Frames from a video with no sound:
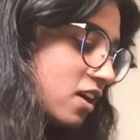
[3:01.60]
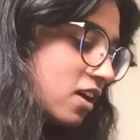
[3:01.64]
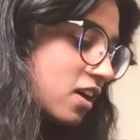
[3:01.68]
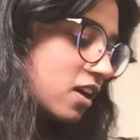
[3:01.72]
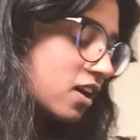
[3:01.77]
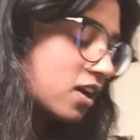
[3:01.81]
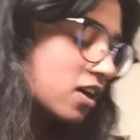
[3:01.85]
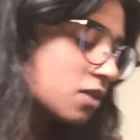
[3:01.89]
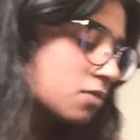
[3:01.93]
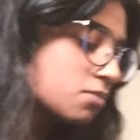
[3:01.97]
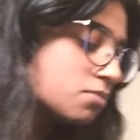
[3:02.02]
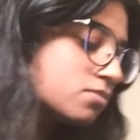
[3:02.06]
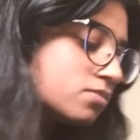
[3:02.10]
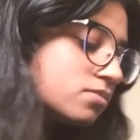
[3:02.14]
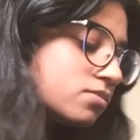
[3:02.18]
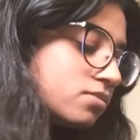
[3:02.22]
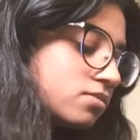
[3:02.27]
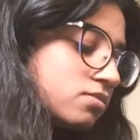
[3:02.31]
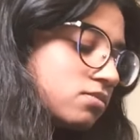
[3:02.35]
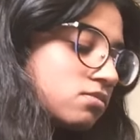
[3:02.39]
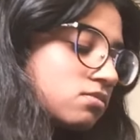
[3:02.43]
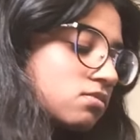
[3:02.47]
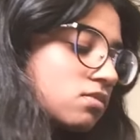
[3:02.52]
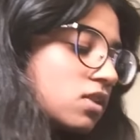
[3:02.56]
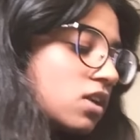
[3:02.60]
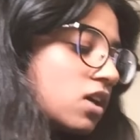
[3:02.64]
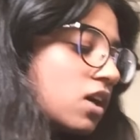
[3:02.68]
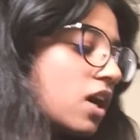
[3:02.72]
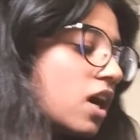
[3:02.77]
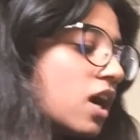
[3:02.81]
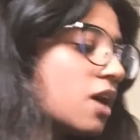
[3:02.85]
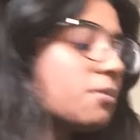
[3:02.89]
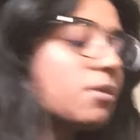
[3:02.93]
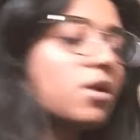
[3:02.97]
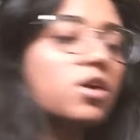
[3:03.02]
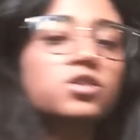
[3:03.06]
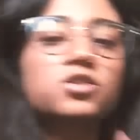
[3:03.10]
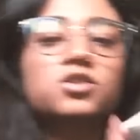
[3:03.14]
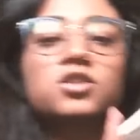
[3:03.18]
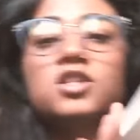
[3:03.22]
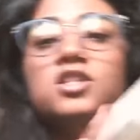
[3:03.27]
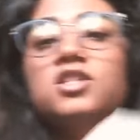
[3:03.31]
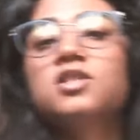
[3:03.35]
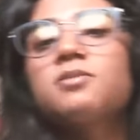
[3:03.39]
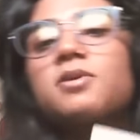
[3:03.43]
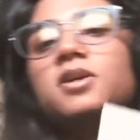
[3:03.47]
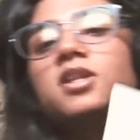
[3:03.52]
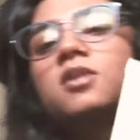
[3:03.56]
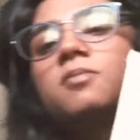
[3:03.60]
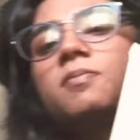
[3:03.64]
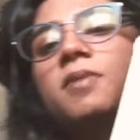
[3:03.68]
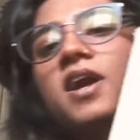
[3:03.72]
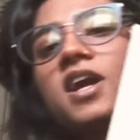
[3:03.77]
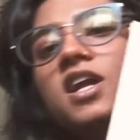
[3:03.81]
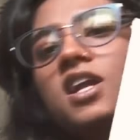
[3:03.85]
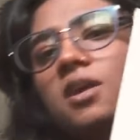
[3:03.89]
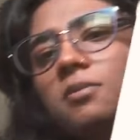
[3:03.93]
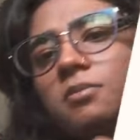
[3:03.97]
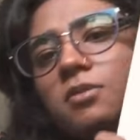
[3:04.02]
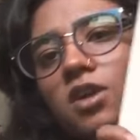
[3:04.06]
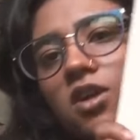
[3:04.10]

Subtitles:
This is the painting I'm